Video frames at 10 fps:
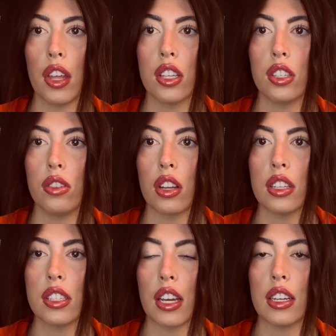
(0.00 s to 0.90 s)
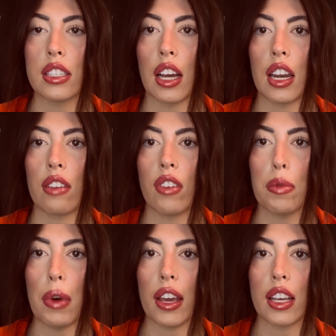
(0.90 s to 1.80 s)
in students and designing
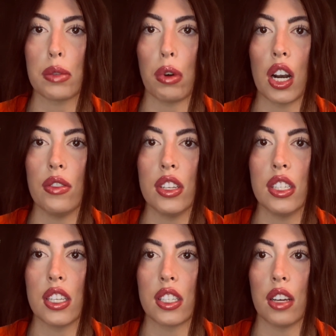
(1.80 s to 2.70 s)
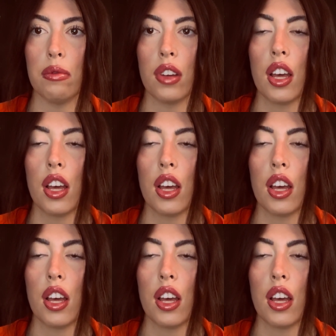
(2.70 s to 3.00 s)
feedback as part of a system,